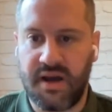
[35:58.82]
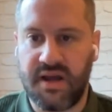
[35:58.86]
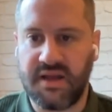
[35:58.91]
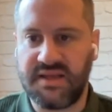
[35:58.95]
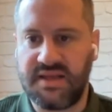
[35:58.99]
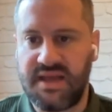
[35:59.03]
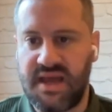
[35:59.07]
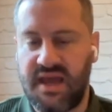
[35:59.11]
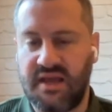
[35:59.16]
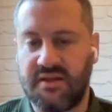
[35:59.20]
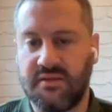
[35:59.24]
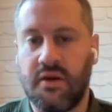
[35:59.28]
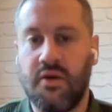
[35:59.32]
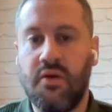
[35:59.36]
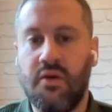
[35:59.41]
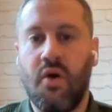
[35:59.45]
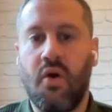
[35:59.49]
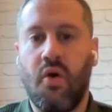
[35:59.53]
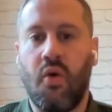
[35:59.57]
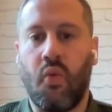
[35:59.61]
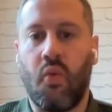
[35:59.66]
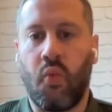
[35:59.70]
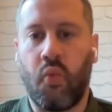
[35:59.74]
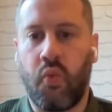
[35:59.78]
But again,
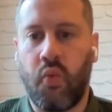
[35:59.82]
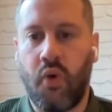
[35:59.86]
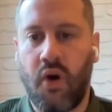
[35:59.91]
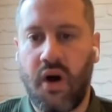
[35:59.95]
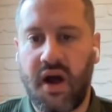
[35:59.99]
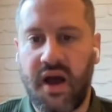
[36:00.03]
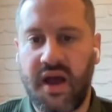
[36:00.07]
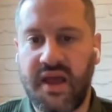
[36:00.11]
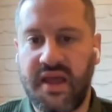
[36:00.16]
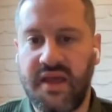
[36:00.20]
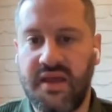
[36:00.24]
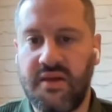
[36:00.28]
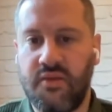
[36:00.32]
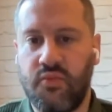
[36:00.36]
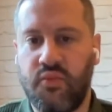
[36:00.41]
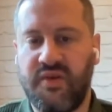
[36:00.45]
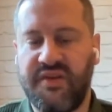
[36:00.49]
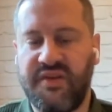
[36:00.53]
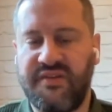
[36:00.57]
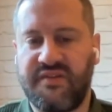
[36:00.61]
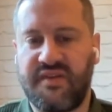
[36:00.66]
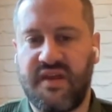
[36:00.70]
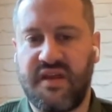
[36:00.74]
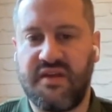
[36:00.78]
why
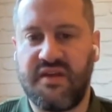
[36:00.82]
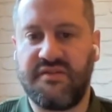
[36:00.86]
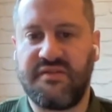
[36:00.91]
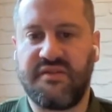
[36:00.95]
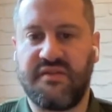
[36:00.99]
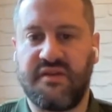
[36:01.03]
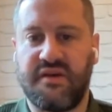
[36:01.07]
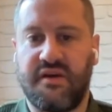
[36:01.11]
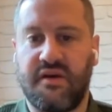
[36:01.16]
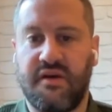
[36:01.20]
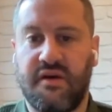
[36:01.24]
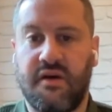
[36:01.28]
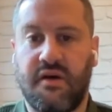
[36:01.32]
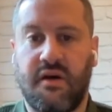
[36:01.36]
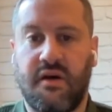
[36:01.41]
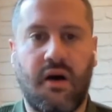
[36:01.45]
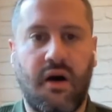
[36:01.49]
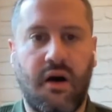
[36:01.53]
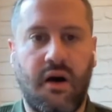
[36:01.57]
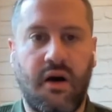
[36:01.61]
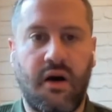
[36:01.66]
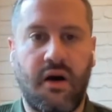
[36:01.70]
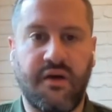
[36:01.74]
we say to